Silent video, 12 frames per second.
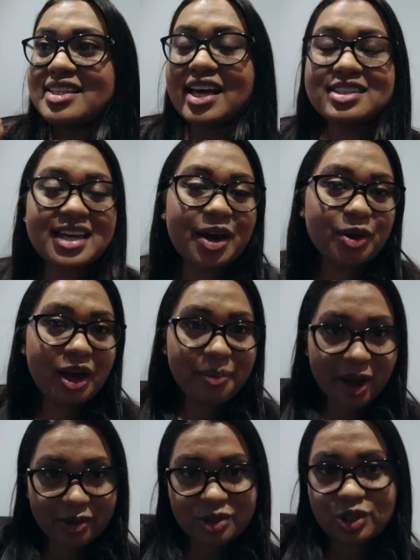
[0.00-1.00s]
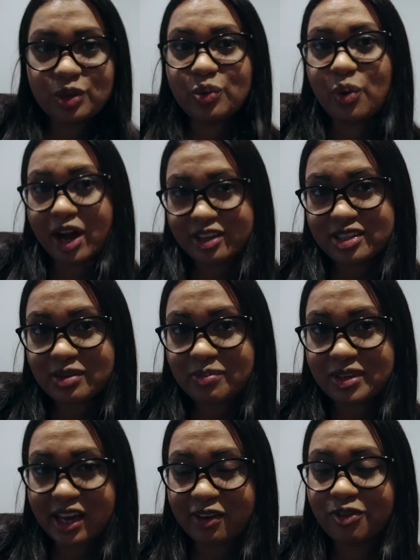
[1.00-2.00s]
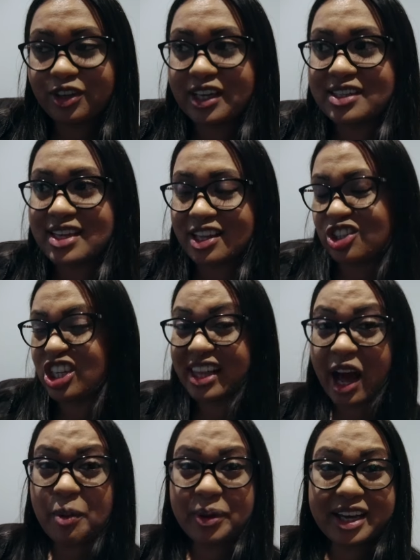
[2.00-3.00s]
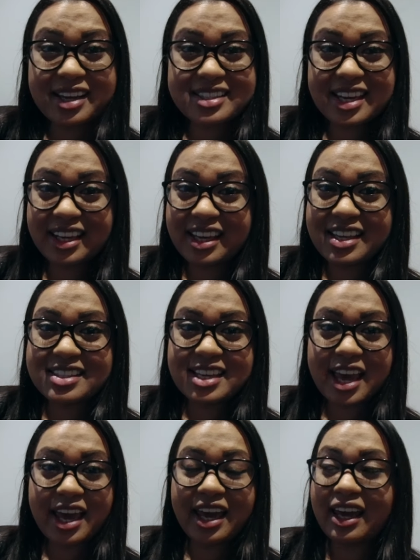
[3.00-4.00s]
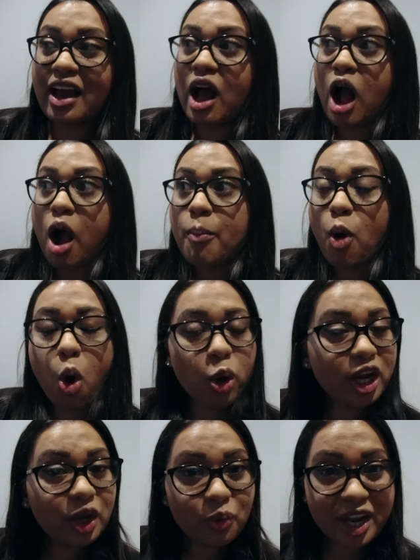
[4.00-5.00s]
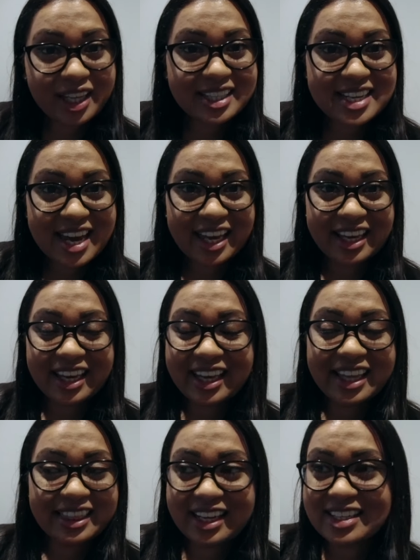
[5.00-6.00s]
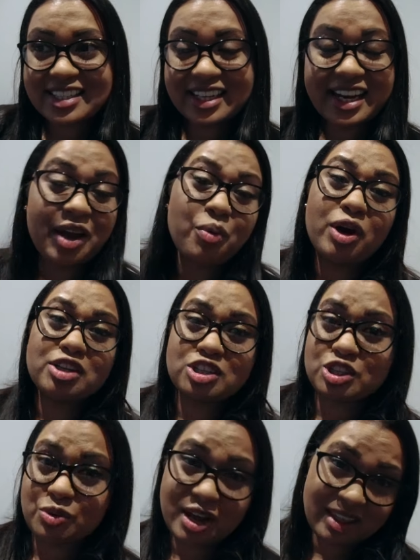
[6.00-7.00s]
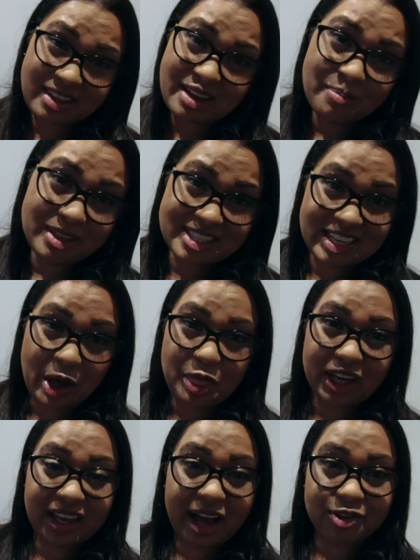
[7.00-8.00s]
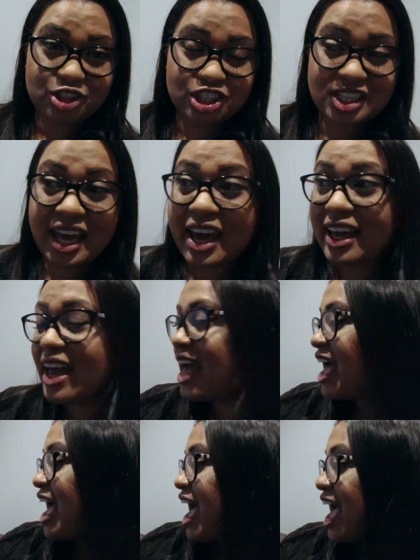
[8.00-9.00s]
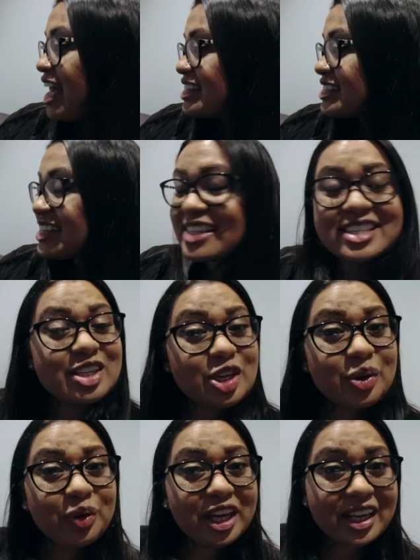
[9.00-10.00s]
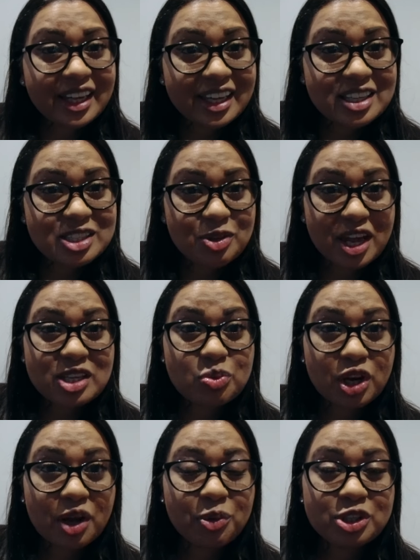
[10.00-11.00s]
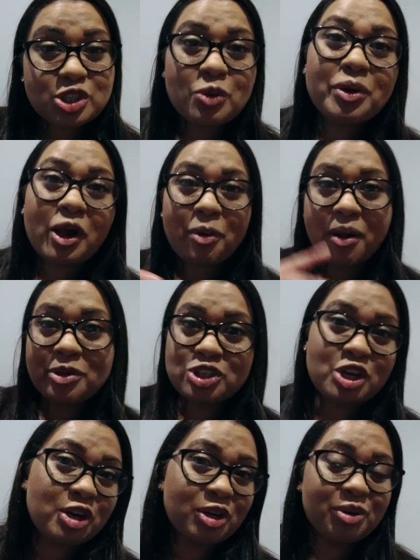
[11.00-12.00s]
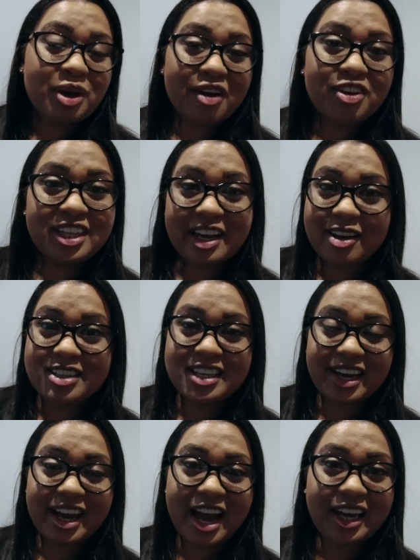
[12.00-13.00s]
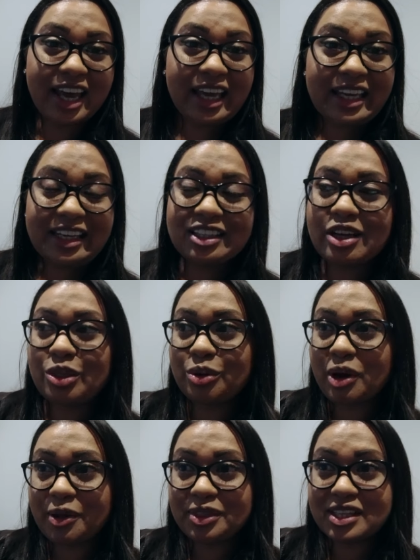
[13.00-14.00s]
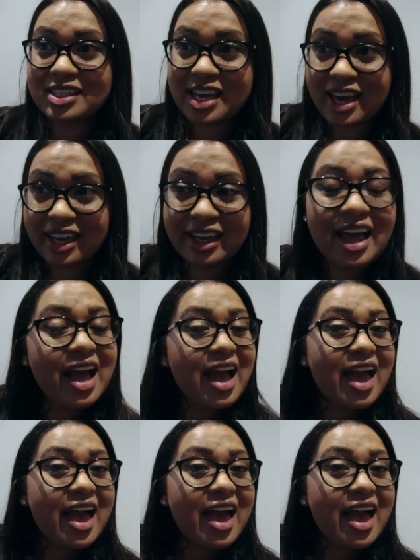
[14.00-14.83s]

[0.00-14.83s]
sat down about to watch some Netflix and chill out because it is a pouring rainy day in London and I want to do nothing but sit on the couch today and continue eating. So that is what I will do, but I'll probably show you everything else that I kind of eat throughout the day.